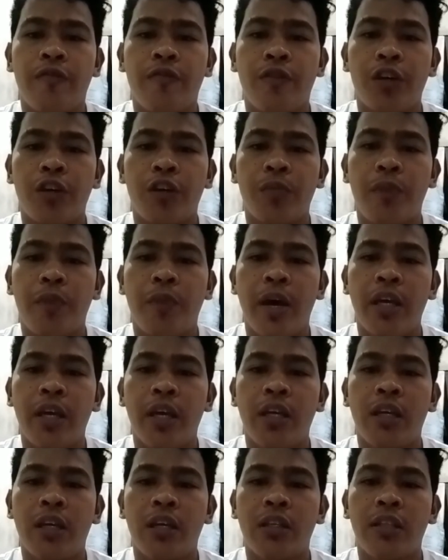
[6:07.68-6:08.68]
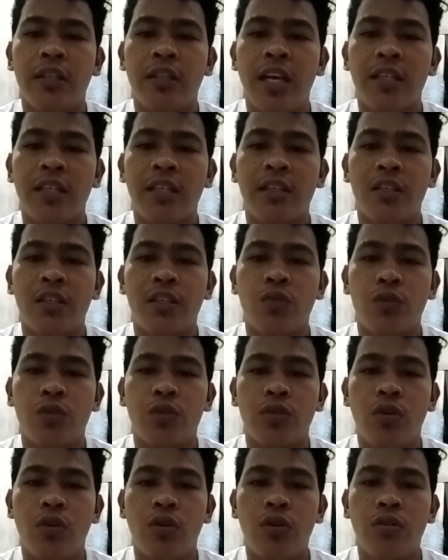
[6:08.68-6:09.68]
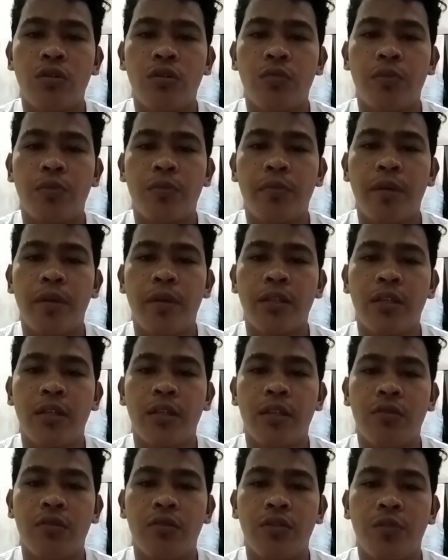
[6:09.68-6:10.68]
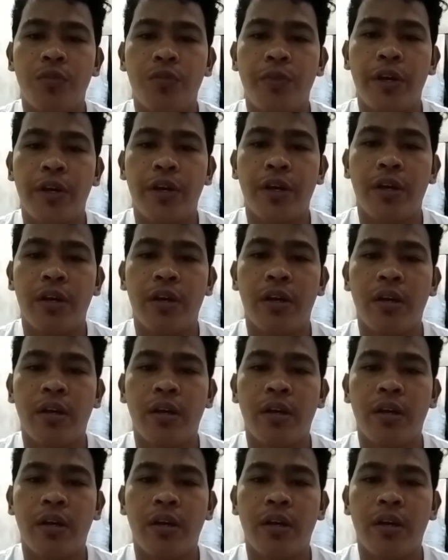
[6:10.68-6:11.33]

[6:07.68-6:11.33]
for not paying taxes was also implemented in this period.